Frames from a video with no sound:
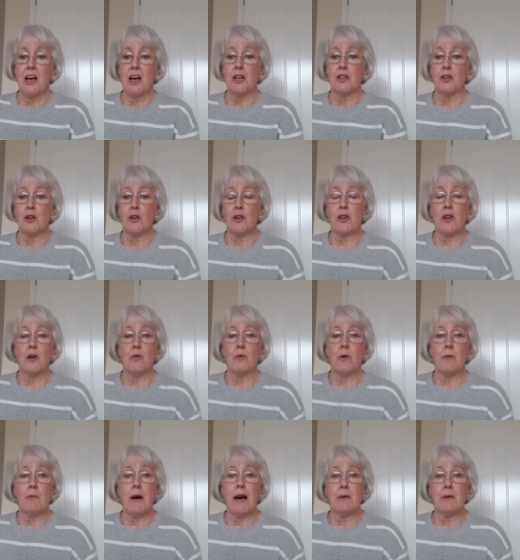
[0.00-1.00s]
And although
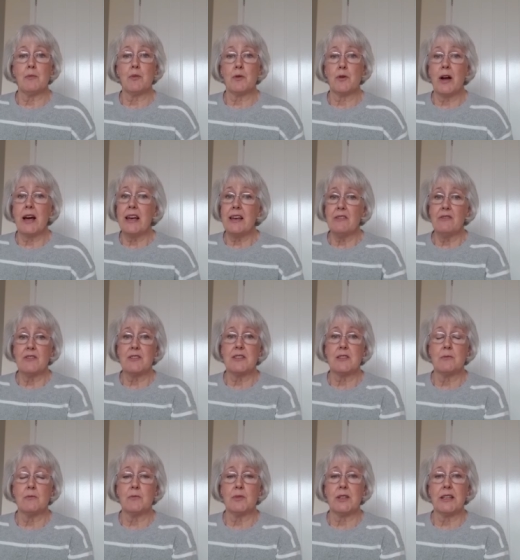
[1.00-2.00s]
we might pray for
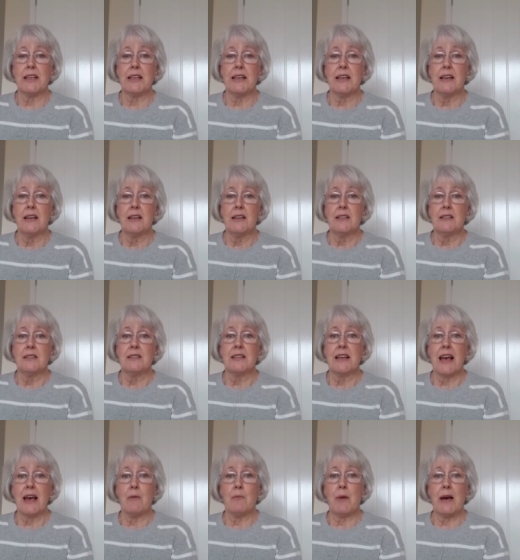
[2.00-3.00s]
somebody to
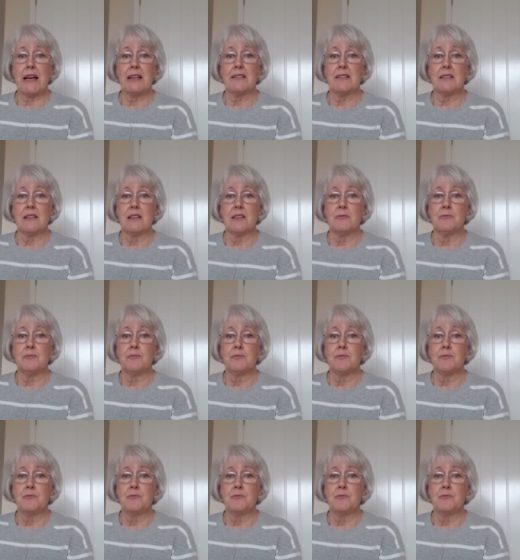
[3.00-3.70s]
get better,